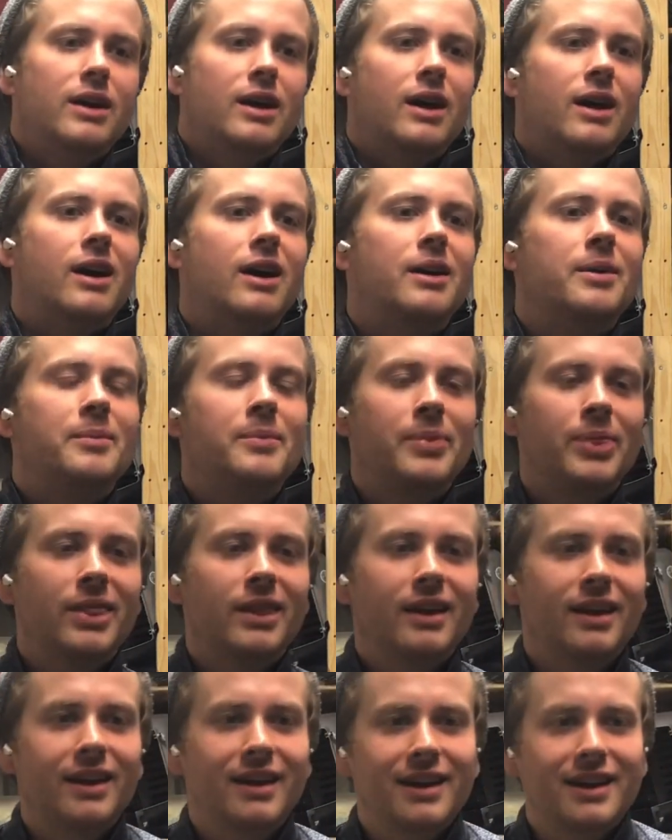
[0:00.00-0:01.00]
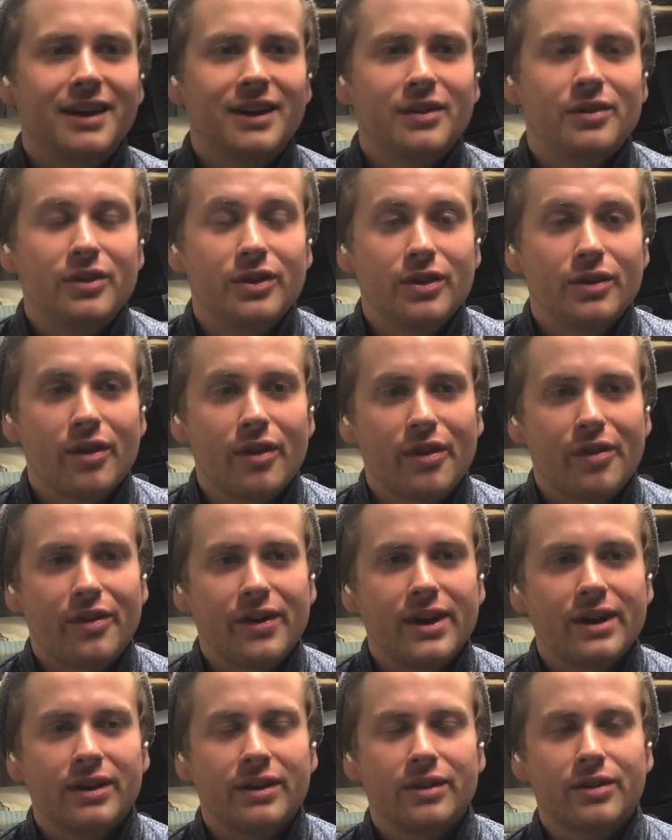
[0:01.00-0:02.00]
Um, the other
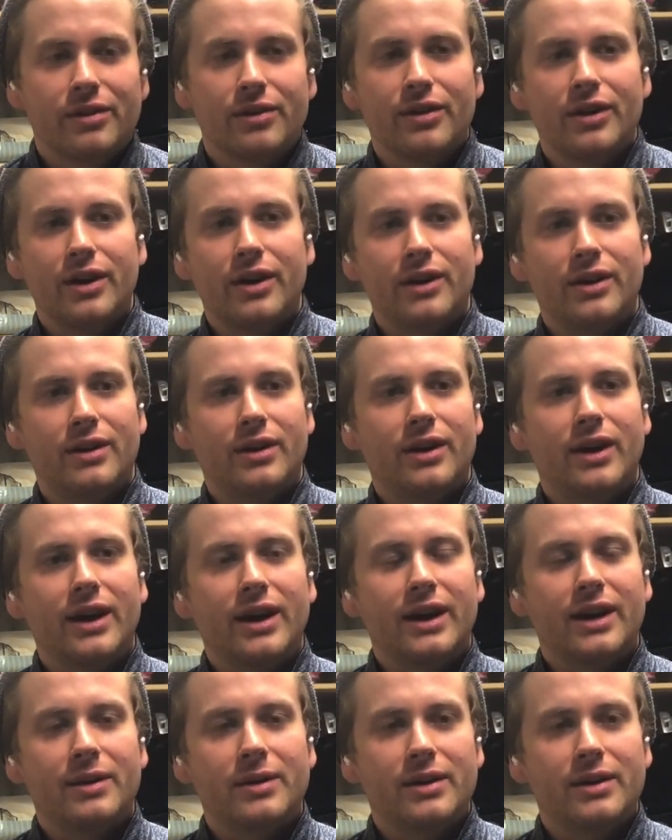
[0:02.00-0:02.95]
thing that I